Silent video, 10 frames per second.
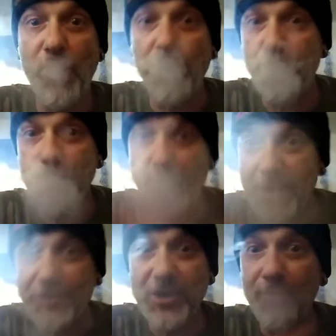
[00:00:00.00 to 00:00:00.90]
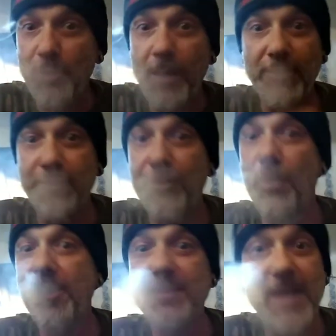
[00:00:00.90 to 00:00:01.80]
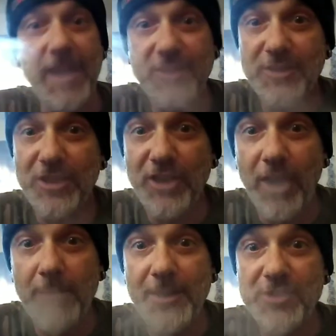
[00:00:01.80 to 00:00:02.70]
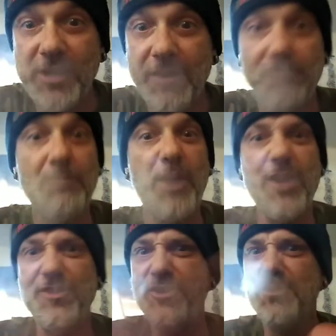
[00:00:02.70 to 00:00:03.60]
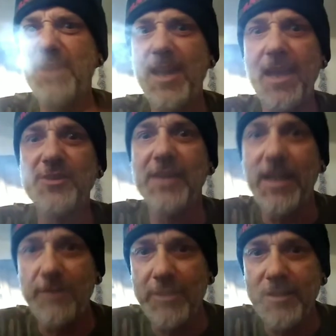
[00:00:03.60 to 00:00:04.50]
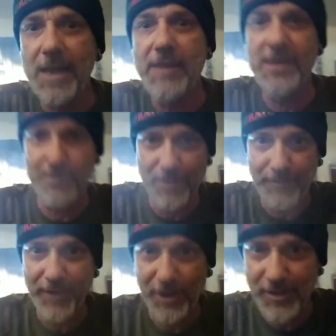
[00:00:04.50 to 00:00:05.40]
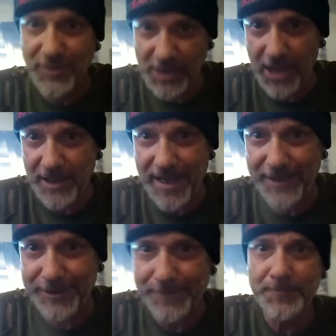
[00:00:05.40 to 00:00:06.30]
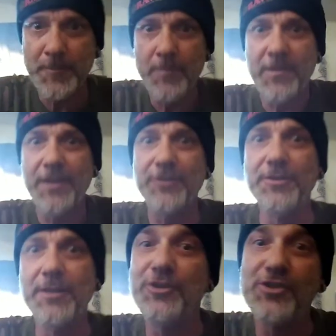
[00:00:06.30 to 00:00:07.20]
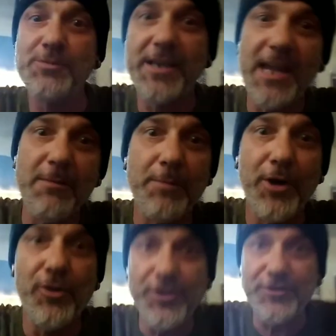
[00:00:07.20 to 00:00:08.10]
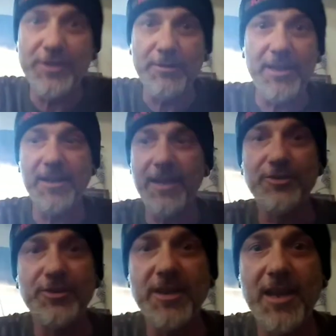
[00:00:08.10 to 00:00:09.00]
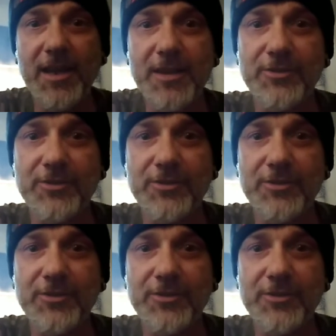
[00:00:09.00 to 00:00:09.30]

We were pissed off. We were about to throw our tanks in the garbage and everything. We bought new tanks and everything, and then we figured this out later. So then it just became a bonus that we had an extra tank.